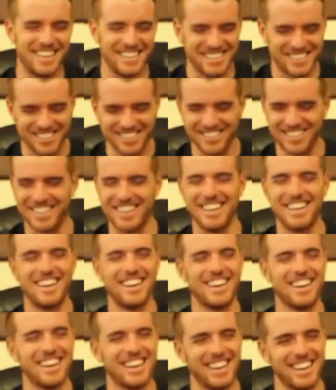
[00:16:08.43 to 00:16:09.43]

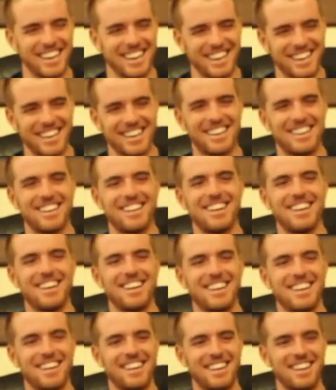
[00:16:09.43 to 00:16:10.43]

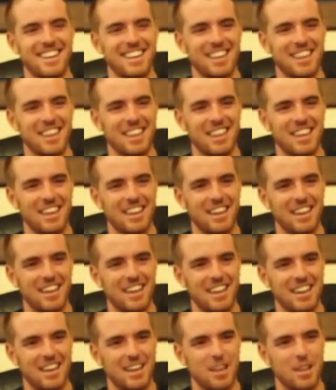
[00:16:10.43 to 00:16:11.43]

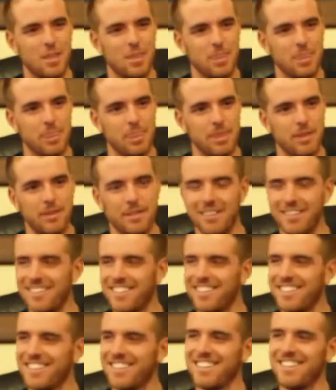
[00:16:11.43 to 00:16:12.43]

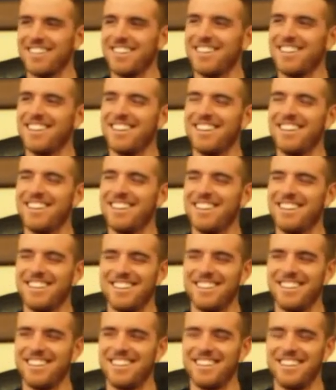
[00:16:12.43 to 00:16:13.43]

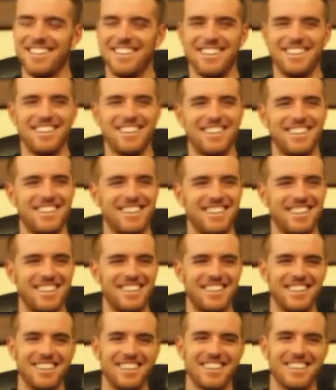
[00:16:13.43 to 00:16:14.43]

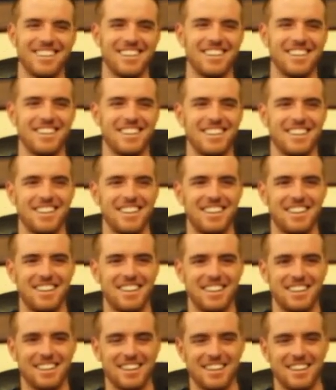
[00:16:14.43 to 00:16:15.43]

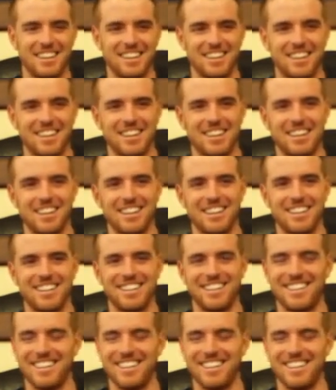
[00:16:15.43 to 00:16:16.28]
[no speech]